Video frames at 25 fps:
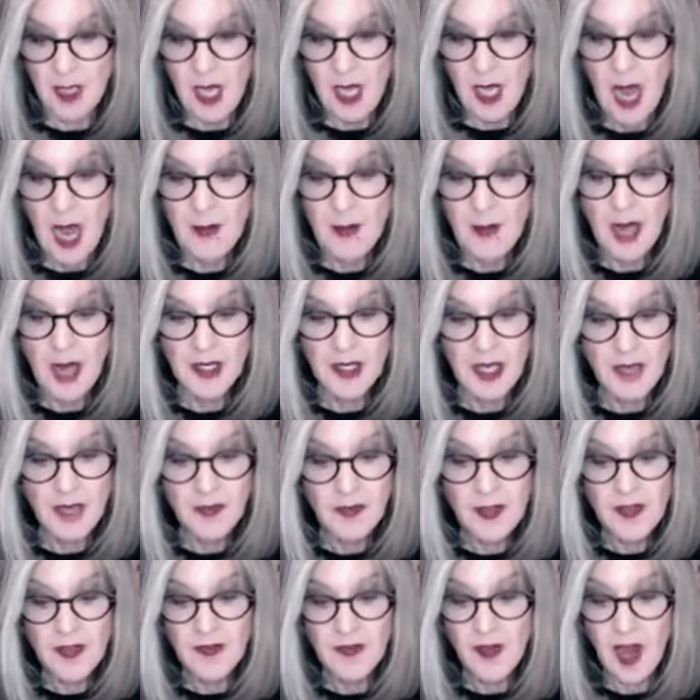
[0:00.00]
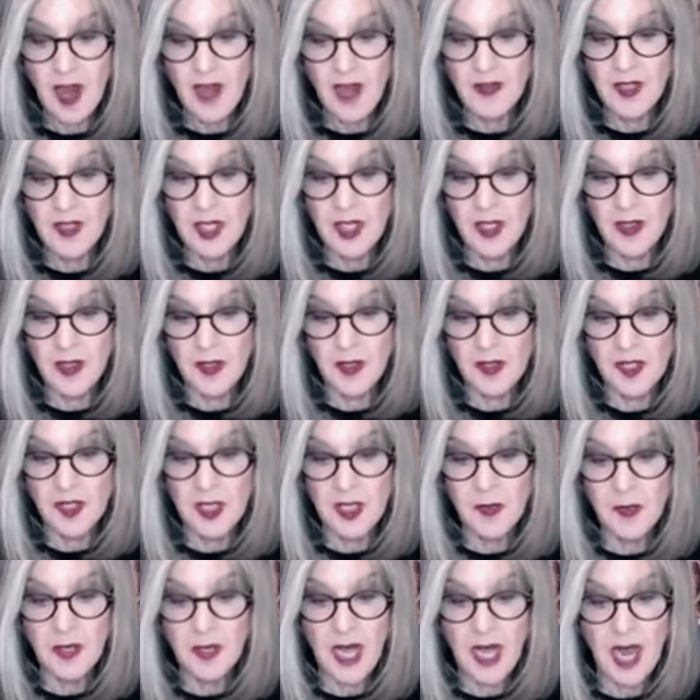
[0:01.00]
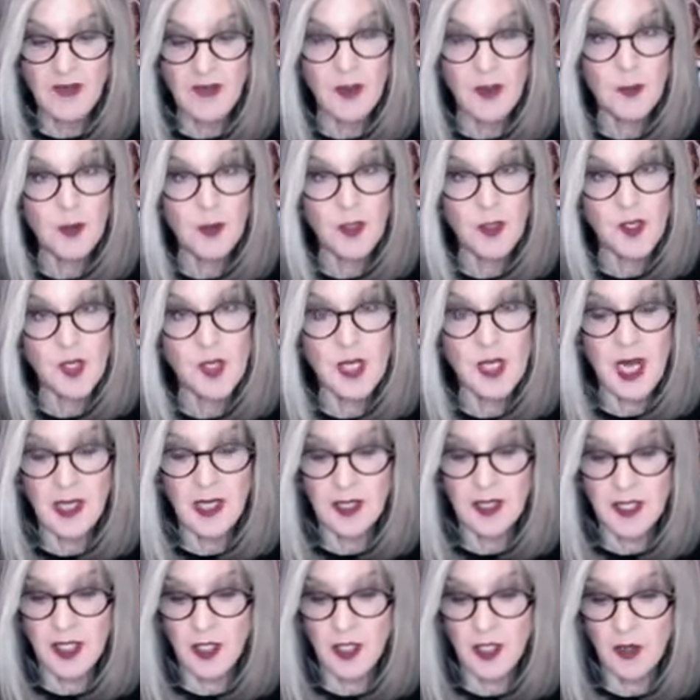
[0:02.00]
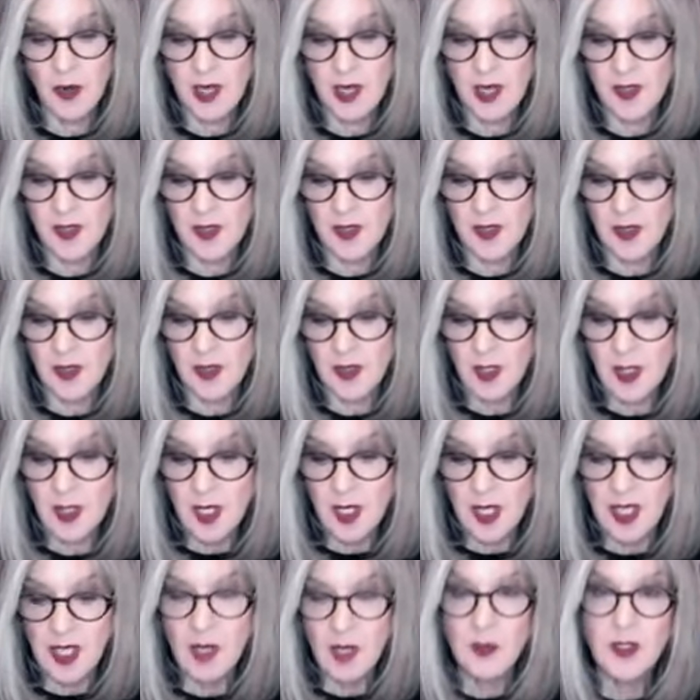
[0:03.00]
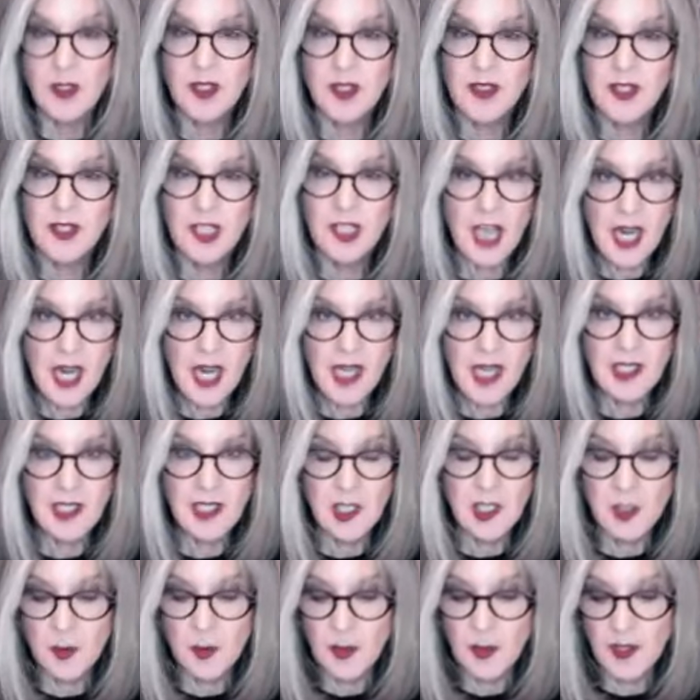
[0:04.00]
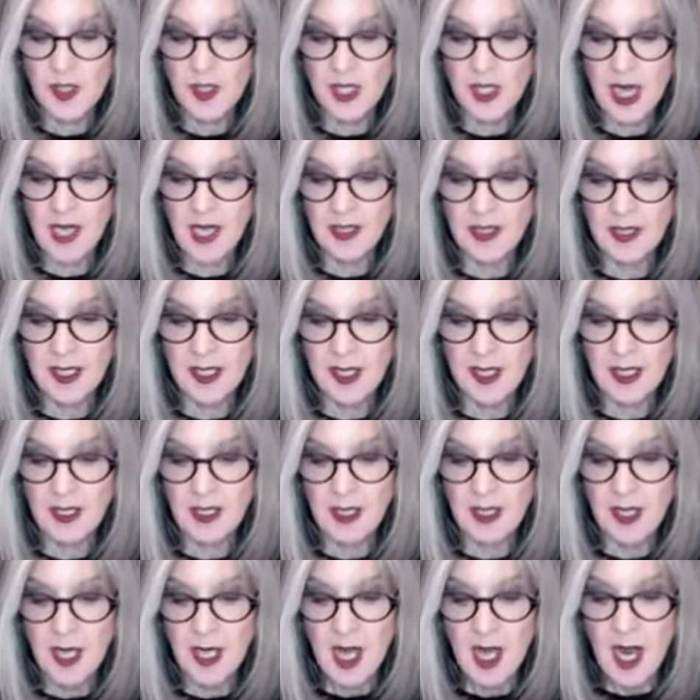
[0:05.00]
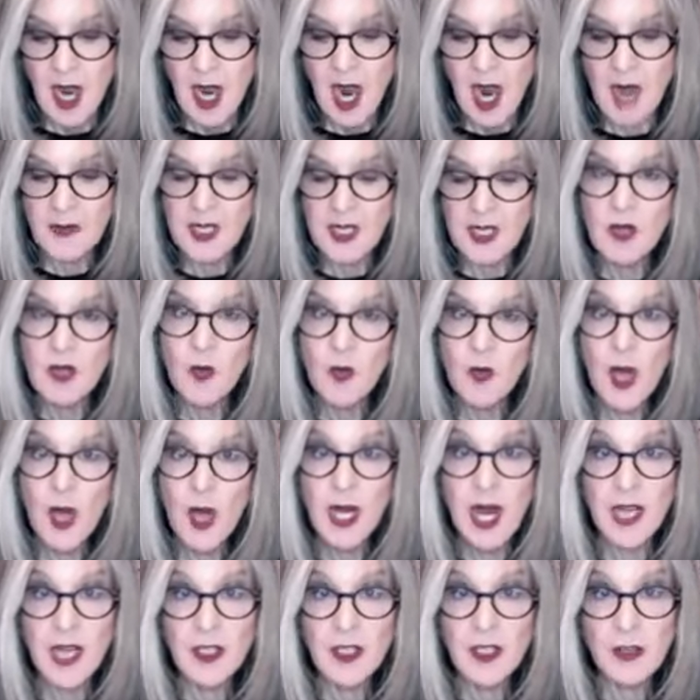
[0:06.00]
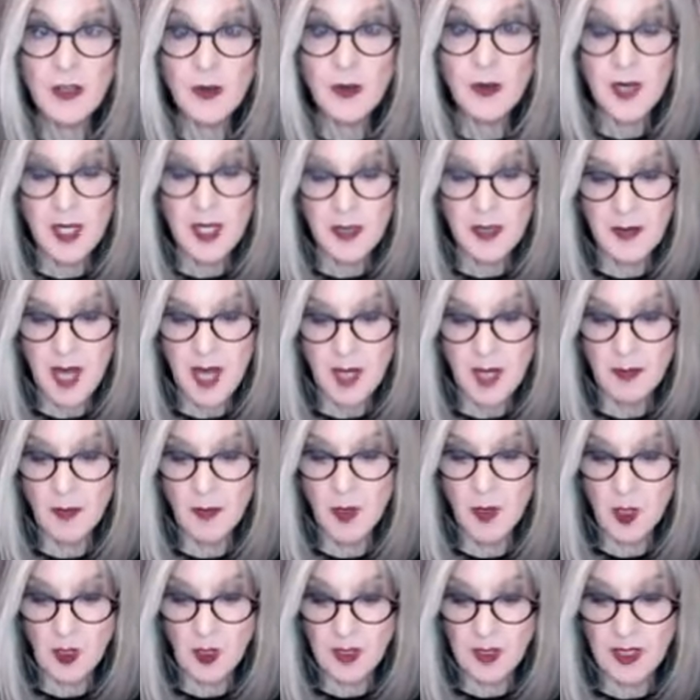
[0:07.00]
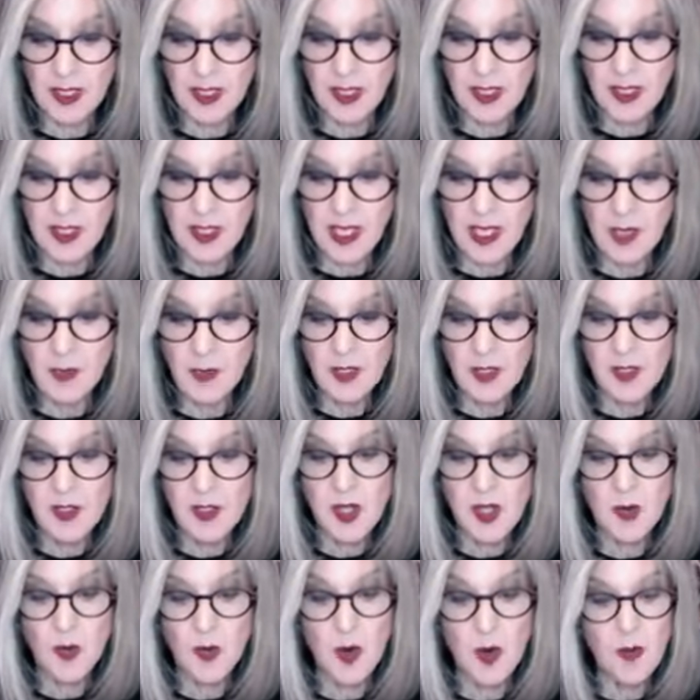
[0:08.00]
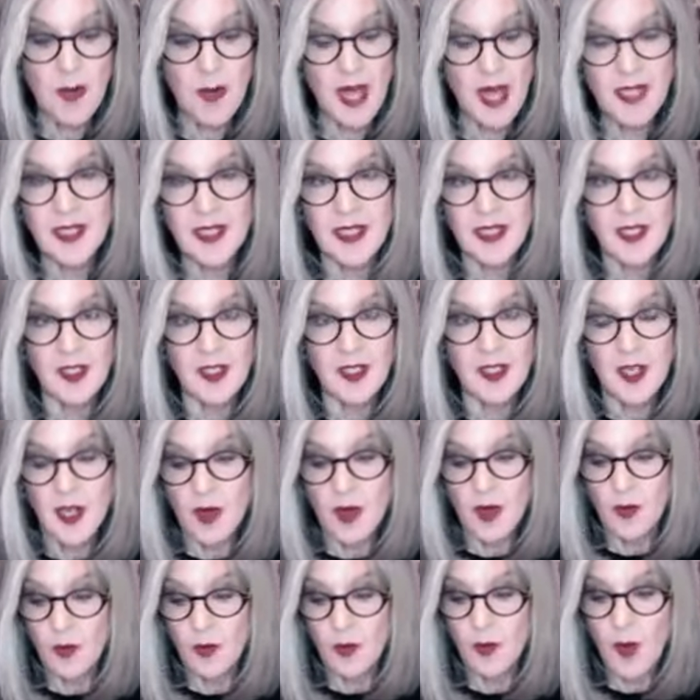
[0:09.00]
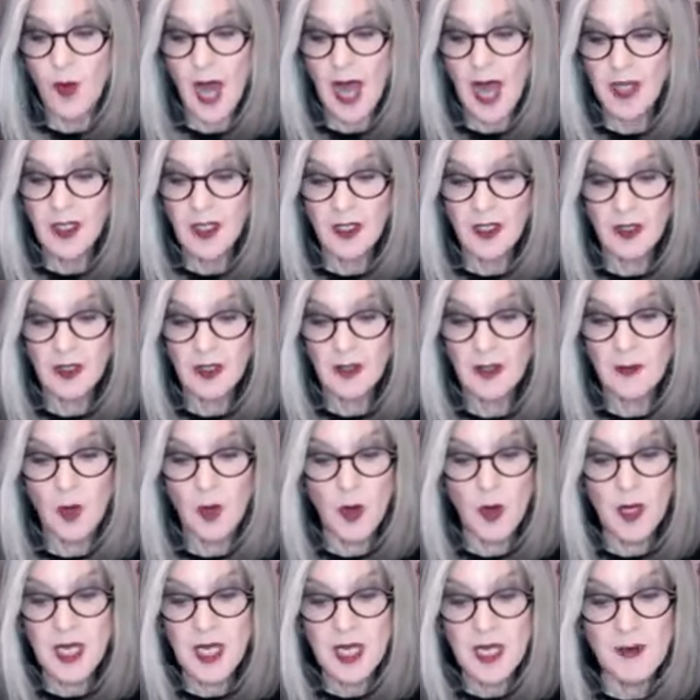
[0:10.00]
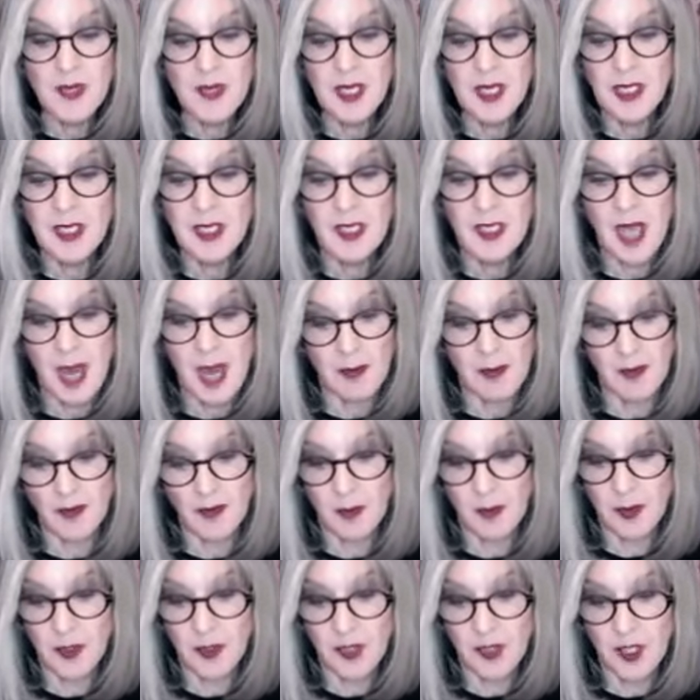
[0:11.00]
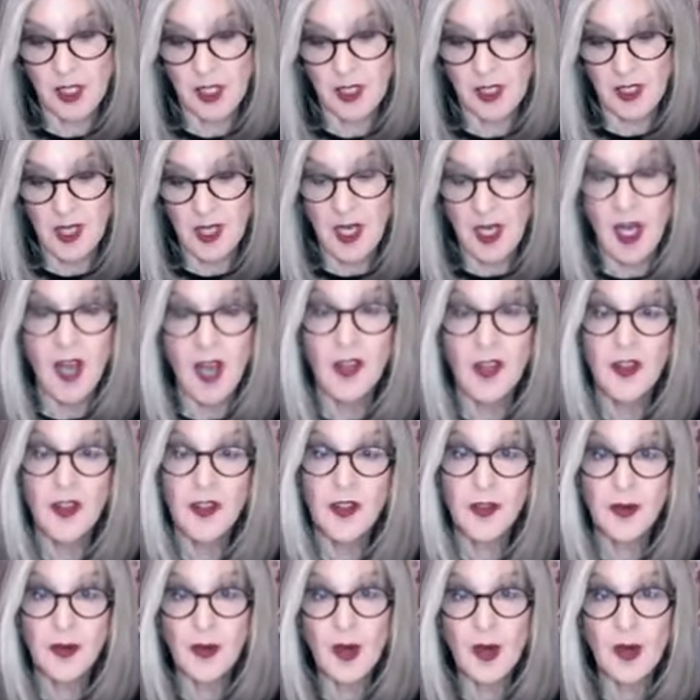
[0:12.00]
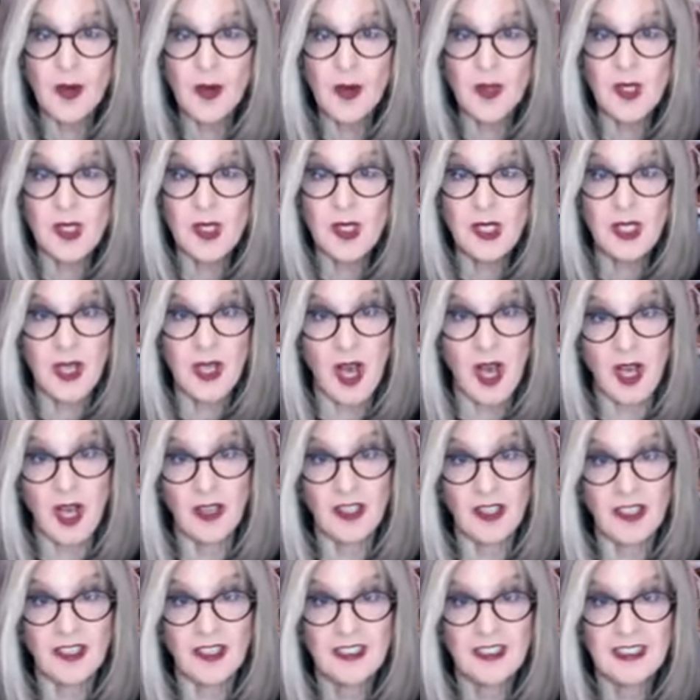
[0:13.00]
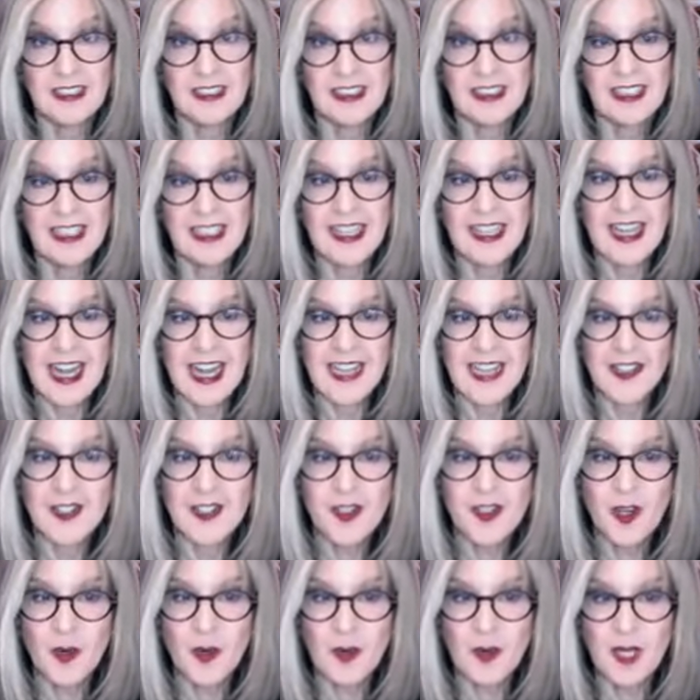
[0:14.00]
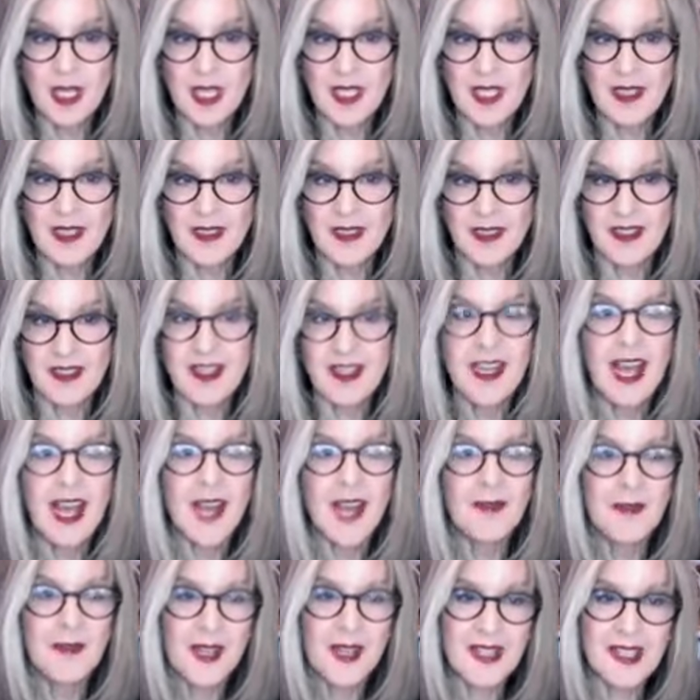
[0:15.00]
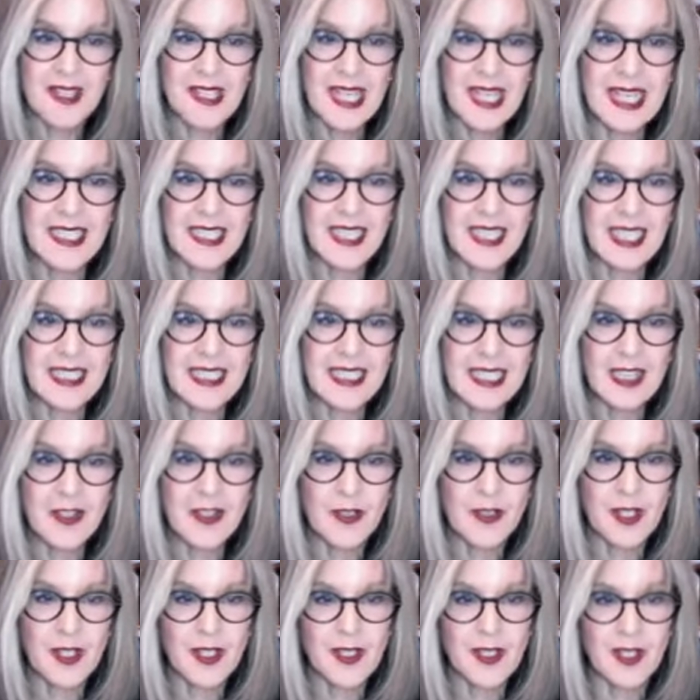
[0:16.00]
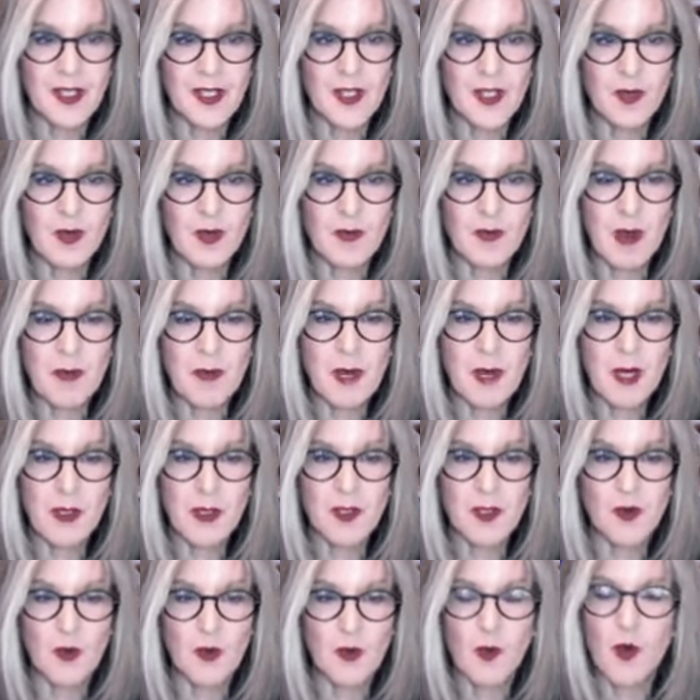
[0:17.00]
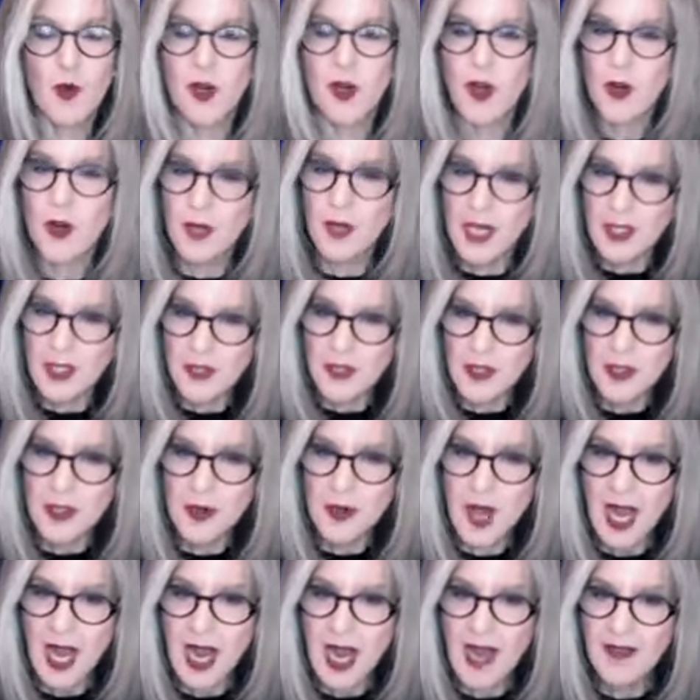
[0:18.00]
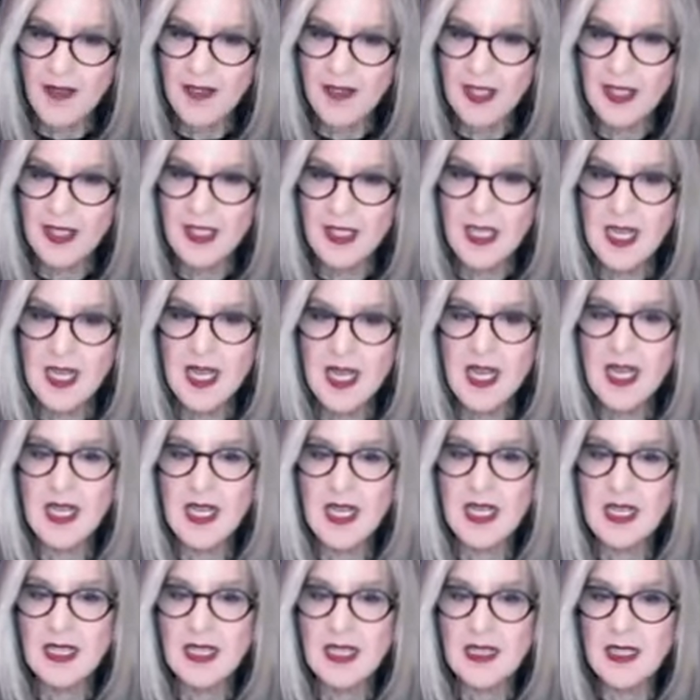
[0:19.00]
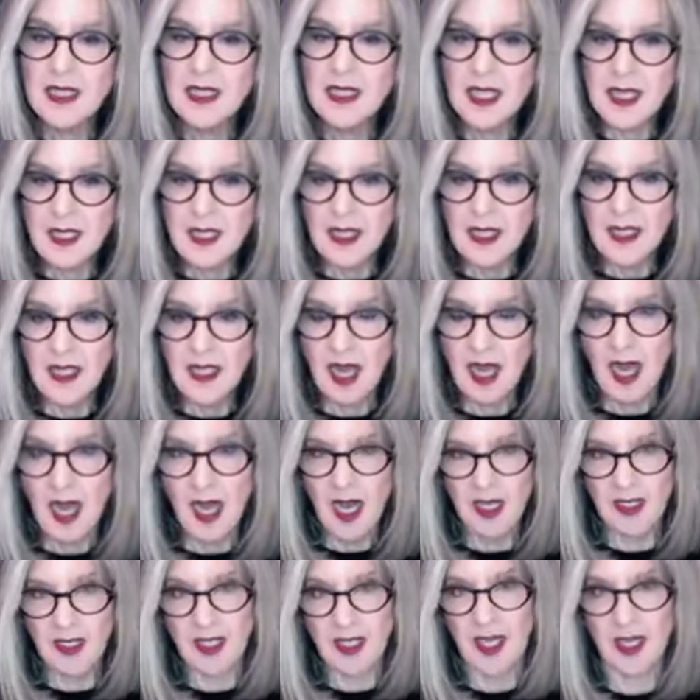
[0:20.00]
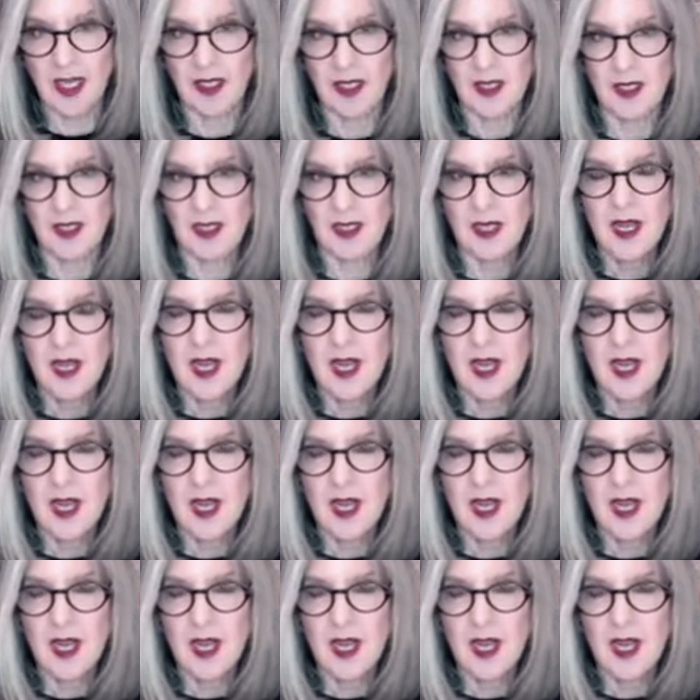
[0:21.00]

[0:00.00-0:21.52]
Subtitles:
About every 5 years, he would have a personality crisis. He would change his personality. I mean, when I knew him at Berkeley, he was the romantic, radical, bohemian type of person, a thorough scholar." And so begins. And Beth is saying 1936 is when my parents were born. Okay, so you have it in context.